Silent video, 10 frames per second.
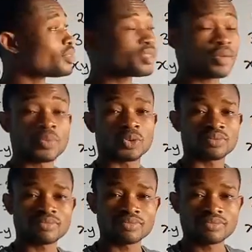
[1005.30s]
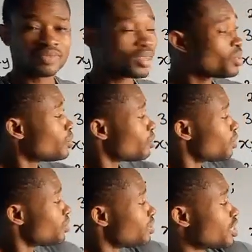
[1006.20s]
Simple.
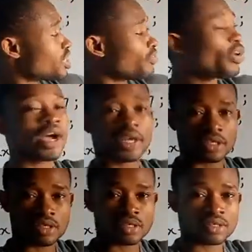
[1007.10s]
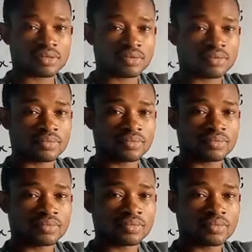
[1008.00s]
This is 4x.
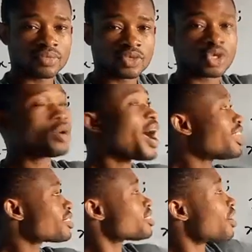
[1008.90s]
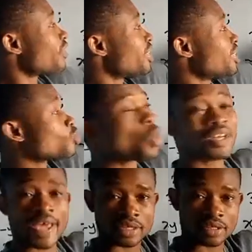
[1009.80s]
So you ask yourself, and this is
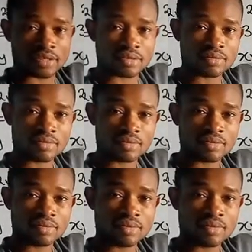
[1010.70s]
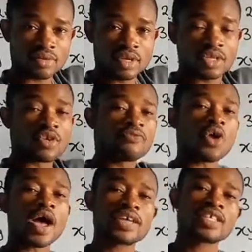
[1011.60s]
1x. So
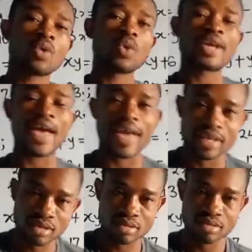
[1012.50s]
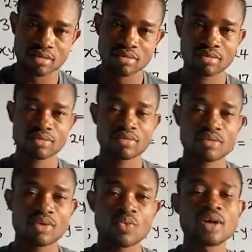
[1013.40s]
4x and 1x,
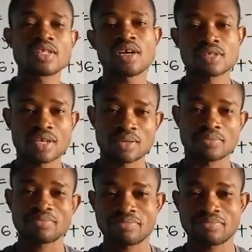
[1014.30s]
what's the LCM?